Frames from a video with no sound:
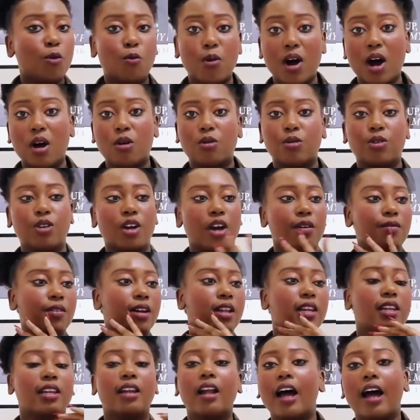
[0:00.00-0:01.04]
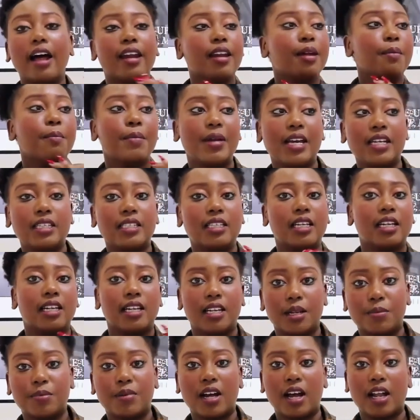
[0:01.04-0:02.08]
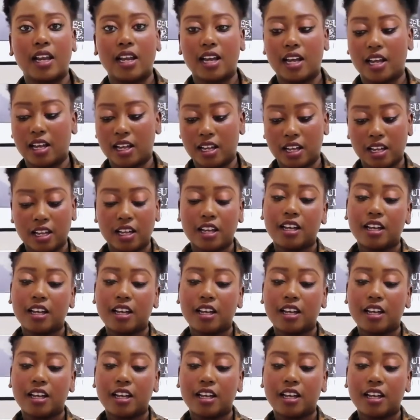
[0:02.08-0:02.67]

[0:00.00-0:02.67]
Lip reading: Wow, you have an amazing lip color.